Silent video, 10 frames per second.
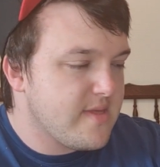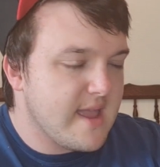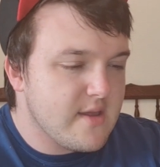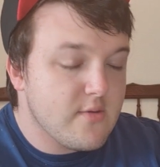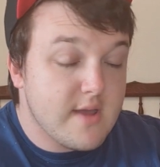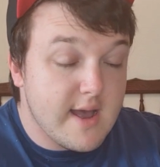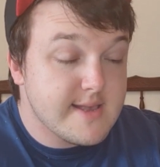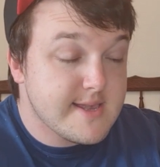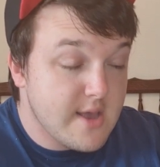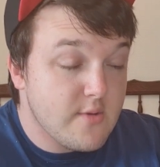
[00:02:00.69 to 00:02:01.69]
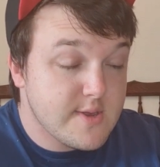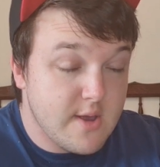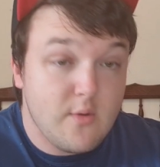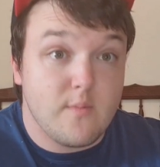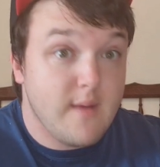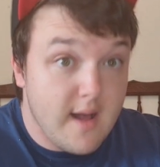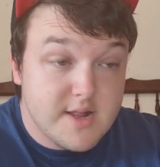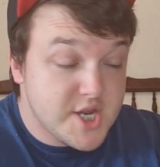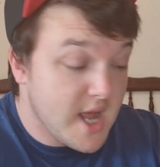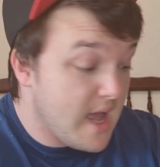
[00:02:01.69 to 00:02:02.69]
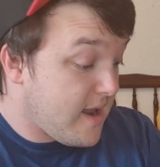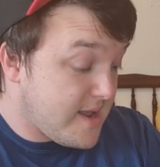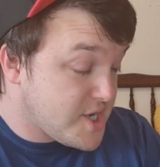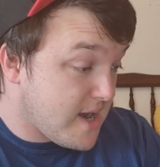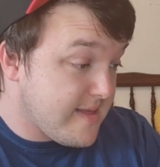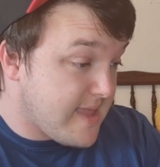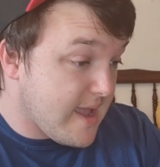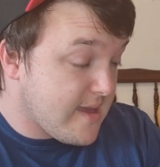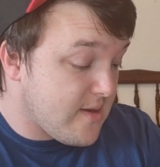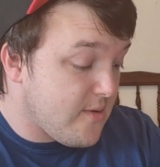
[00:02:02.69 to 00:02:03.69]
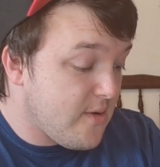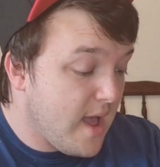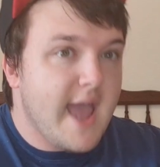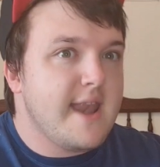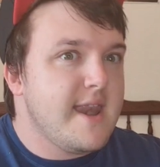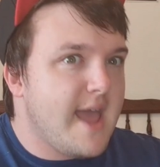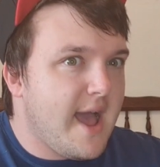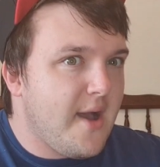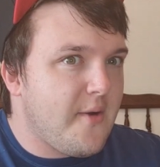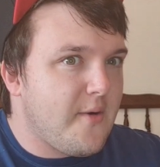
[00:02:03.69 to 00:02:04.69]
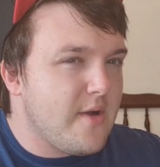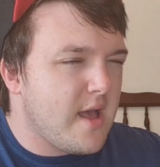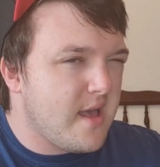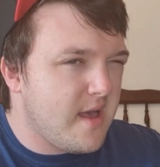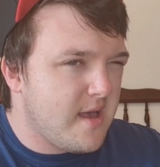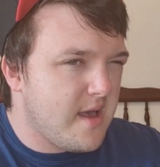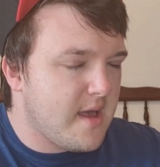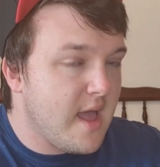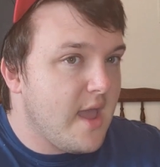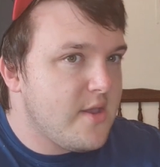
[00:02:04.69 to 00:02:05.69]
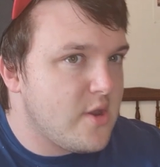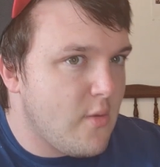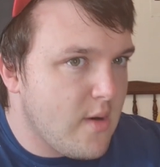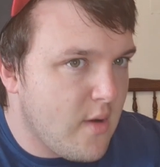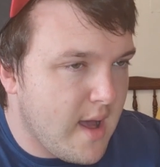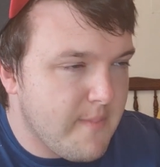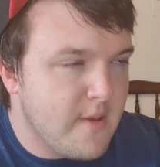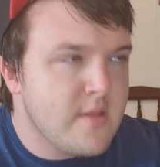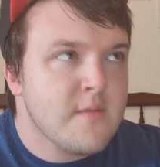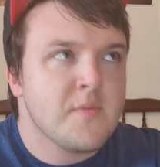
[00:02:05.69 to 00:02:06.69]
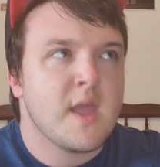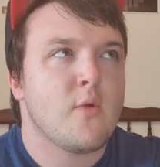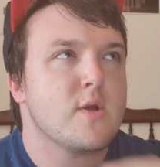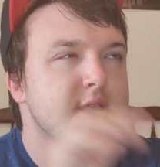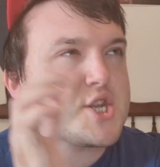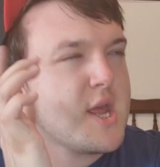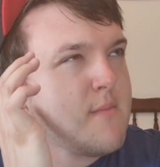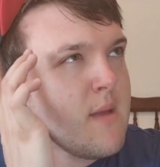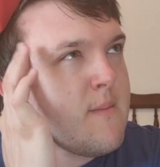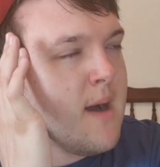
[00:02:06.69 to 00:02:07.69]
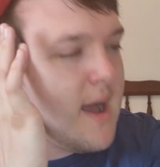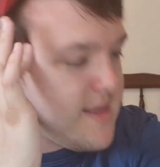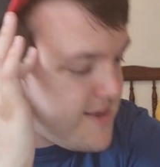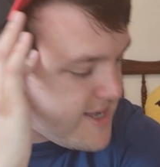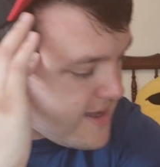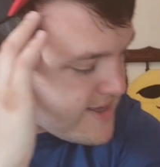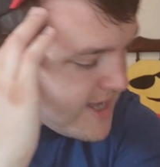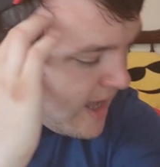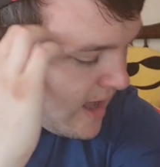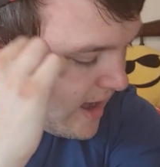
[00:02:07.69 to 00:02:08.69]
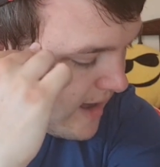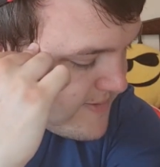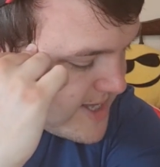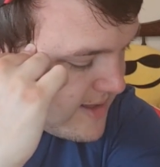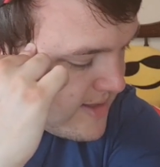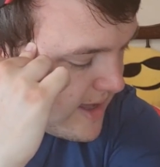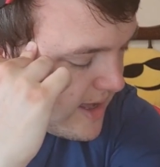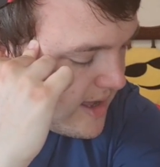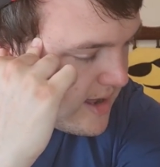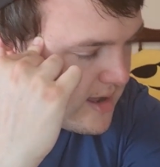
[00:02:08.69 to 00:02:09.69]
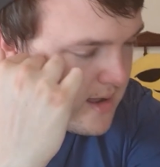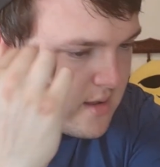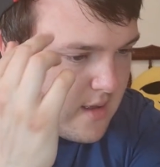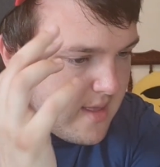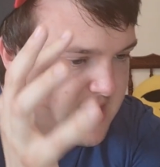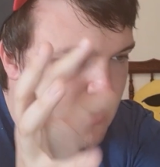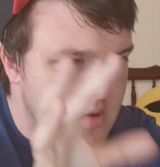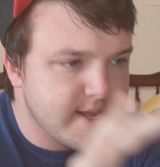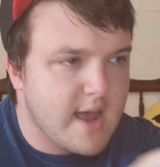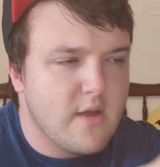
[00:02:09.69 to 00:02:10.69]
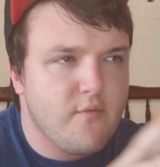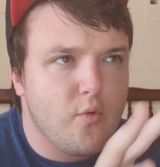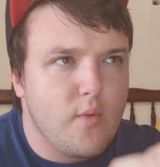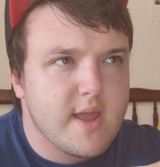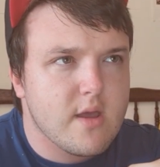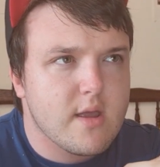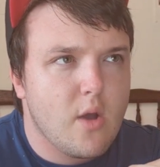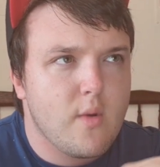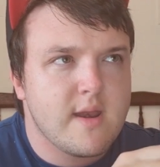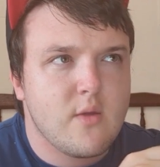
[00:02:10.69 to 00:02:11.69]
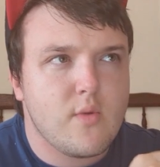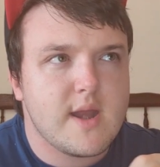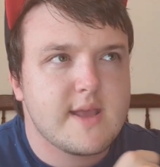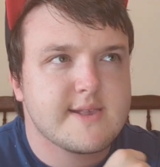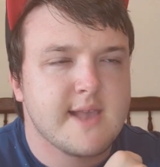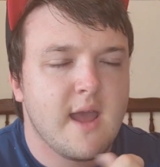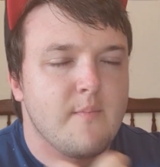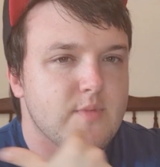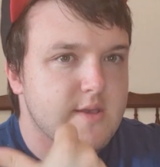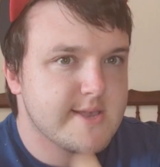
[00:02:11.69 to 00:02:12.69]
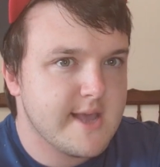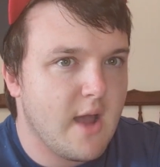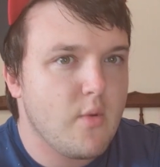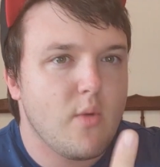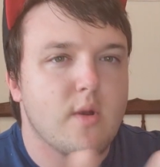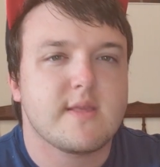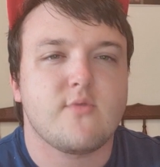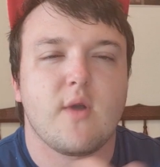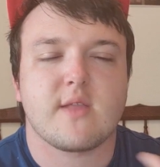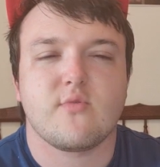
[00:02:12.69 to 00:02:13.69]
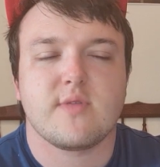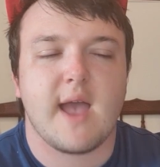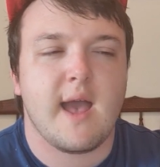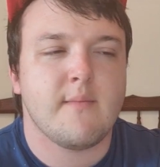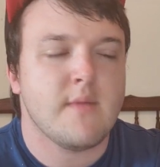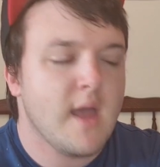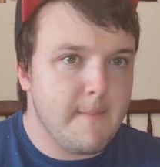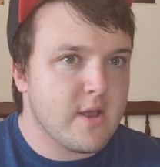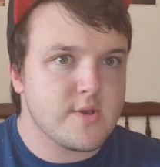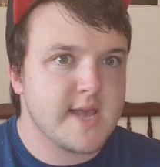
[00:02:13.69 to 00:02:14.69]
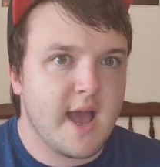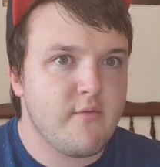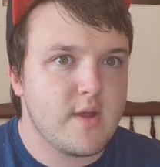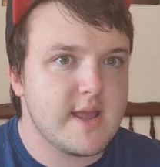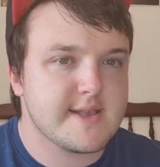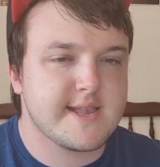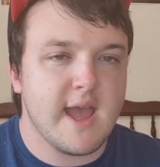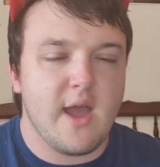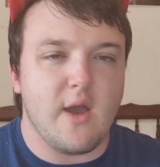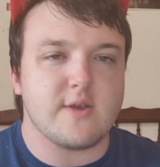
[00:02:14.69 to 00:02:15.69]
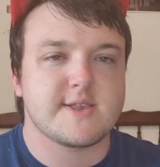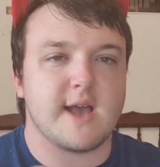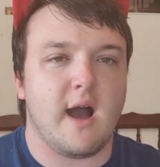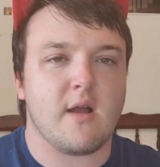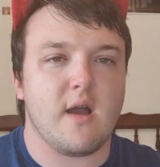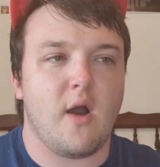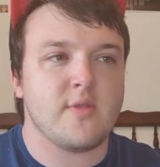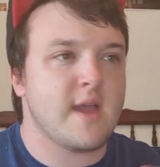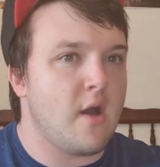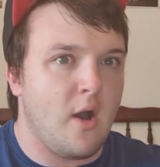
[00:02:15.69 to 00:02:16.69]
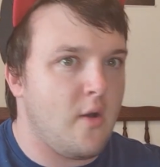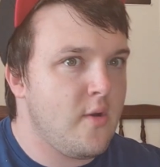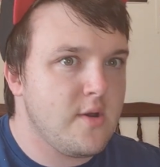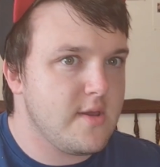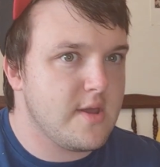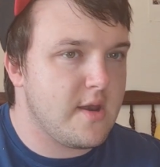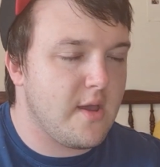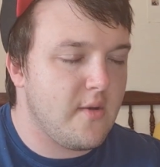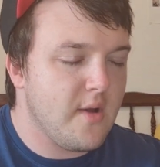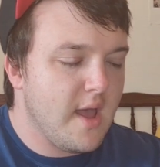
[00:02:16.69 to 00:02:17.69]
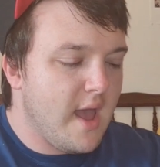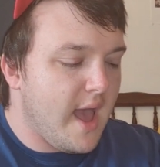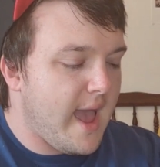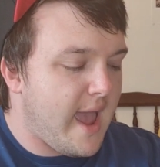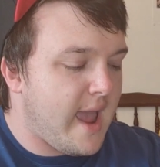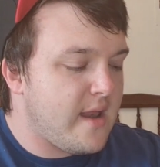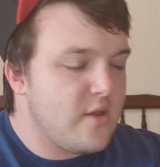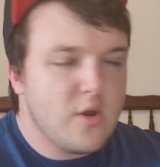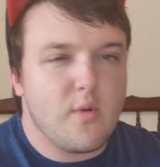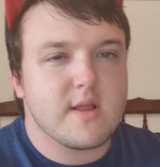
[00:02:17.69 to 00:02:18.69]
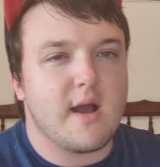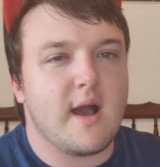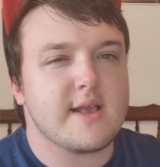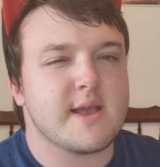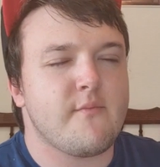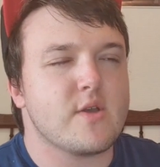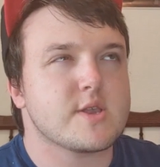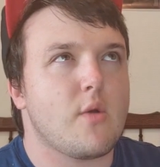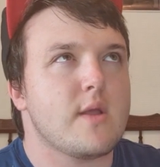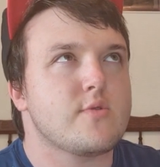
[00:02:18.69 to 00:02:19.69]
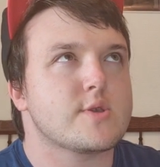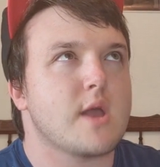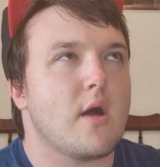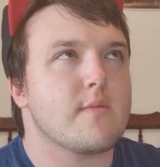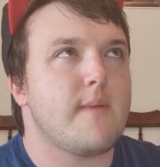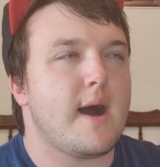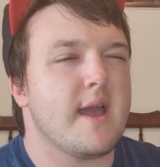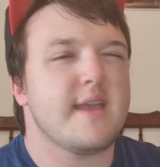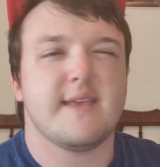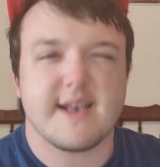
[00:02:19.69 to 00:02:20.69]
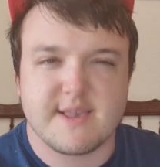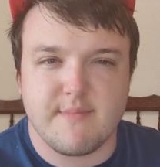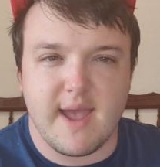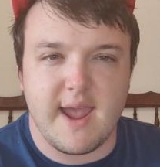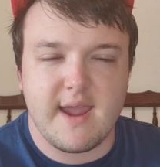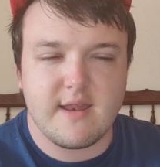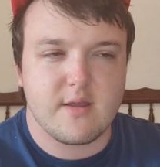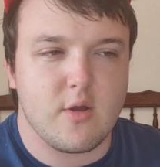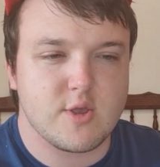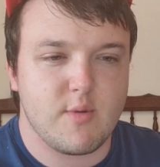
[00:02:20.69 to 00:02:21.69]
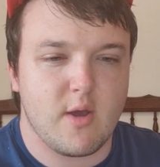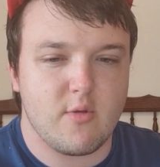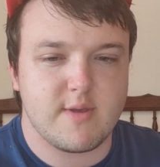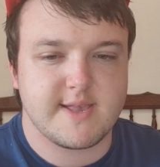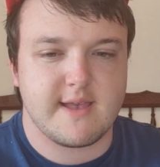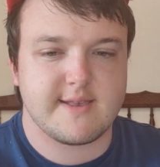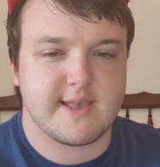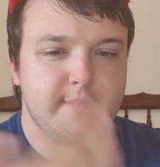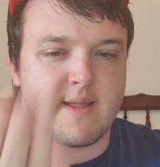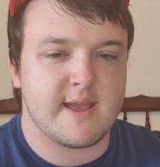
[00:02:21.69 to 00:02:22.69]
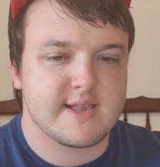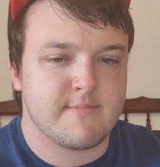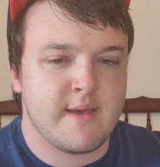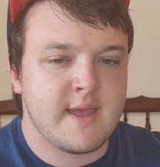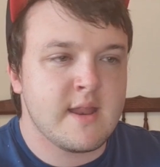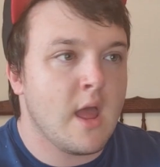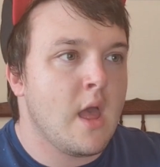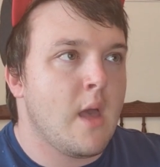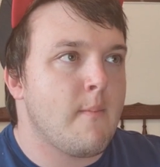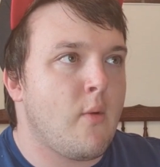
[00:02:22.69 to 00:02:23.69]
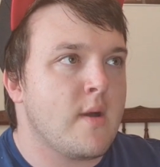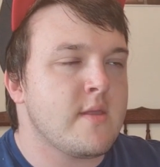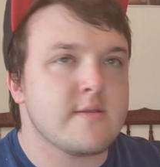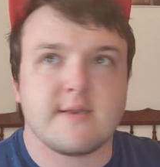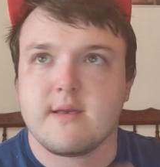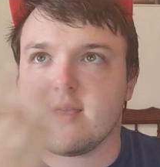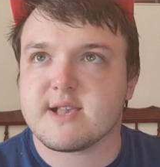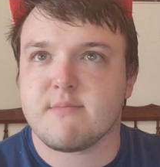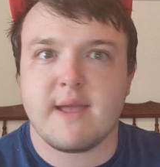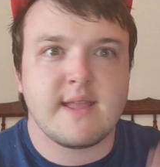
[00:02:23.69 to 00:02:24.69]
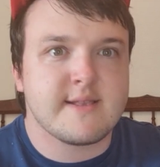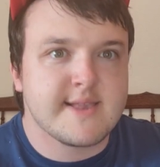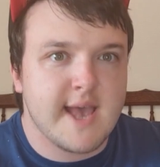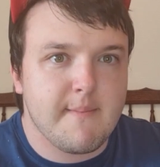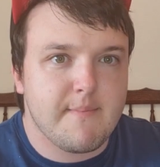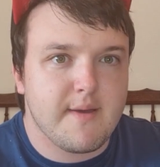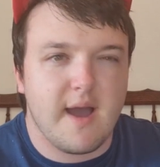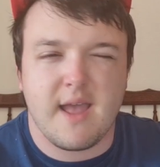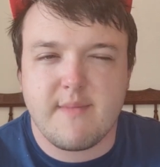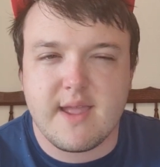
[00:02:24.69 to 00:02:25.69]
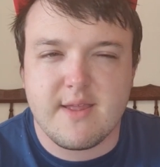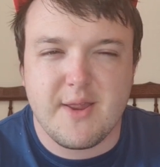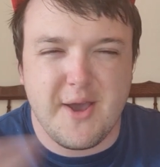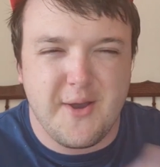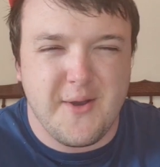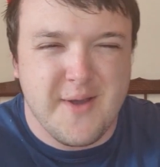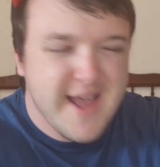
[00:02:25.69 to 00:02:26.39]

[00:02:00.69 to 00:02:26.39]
Thank you guys so, so much. Literally, thank you. And now, you know what will happen? It was actually in my mind since I've seen I think it was kind of a week ago when they released the song. I really wanted to act to them because they have released a song on their own, you know. And you know what, guys? I'm first going to start by Jasmijn, because we always say Sepp and Jasmijn. But we're not Jasmijn and Sepp, I mean, you know.